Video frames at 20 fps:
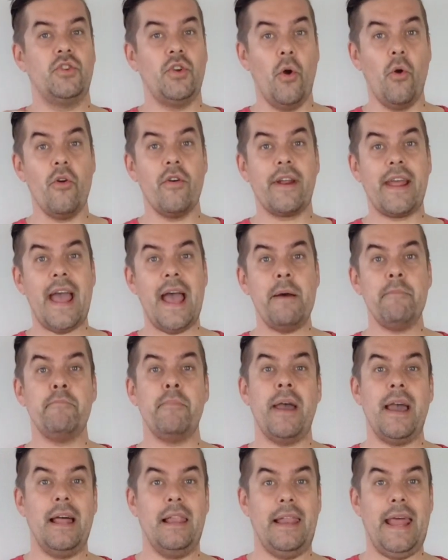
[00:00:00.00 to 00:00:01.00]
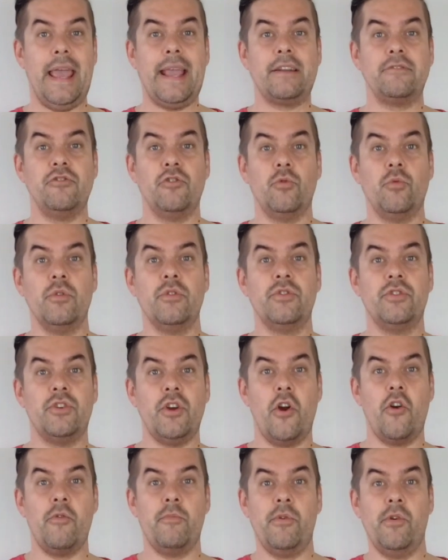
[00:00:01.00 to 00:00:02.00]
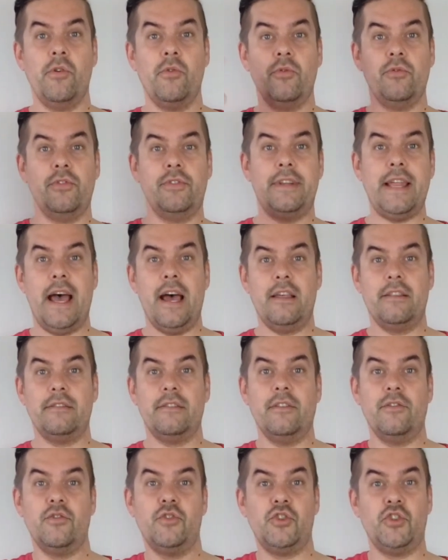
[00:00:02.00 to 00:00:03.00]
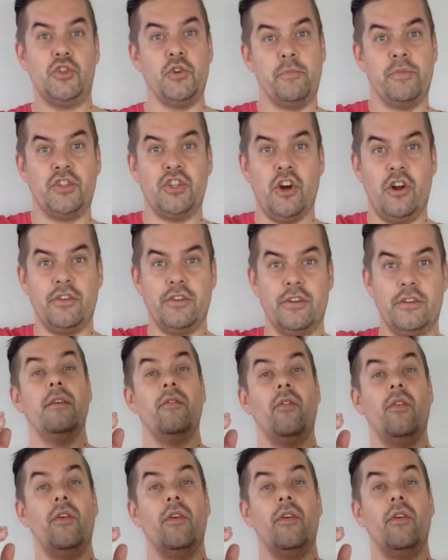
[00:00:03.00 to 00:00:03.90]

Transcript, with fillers: Torqamp Electro Turbo DAF Supercharger.